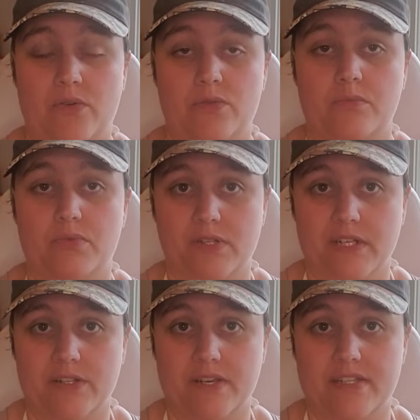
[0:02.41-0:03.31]
own
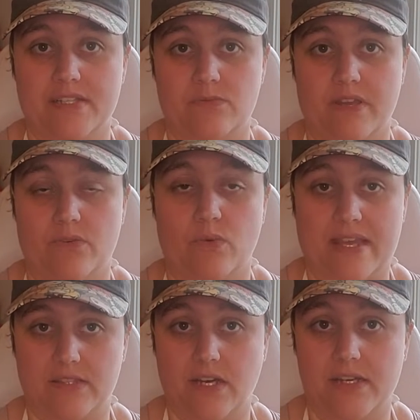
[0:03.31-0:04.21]
progress with
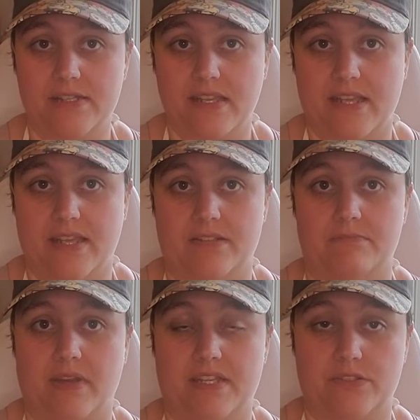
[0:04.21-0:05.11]
weight loss
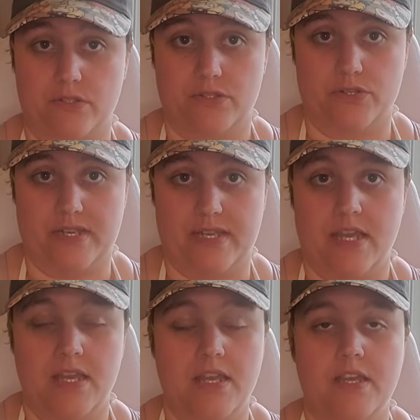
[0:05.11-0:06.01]
and my surgery.